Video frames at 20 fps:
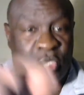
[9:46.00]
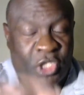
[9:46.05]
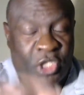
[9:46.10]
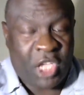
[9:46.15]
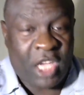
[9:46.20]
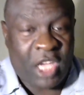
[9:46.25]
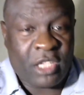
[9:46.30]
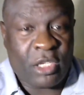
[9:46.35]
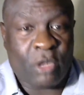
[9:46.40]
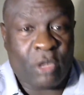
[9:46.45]
you're
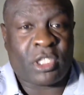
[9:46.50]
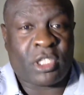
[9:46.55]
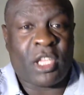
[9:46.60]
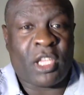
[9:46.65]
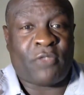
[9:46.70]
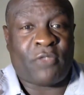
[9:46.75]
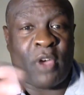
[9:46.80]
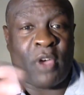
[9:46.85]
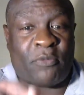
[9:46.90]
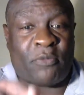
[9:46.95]
setting
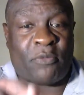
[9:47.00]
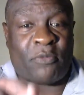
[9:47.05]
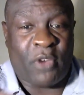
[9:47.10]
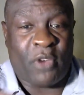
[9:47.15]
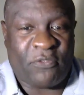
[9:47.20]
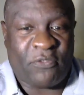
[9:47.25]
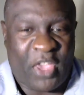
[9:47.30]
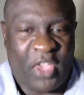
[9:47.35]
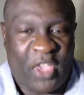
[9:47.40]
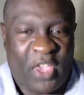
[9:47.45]
yourself up
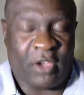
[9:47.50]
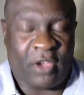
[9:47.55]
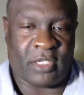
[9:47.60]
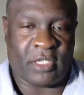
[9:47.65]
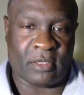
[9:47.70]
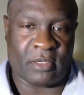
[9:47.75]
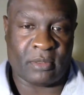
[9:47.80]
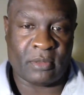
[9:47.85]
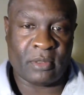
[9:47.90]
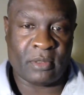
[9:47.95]
for
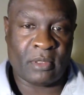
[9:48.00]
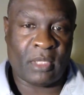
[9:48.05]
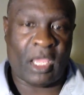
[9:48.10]
failure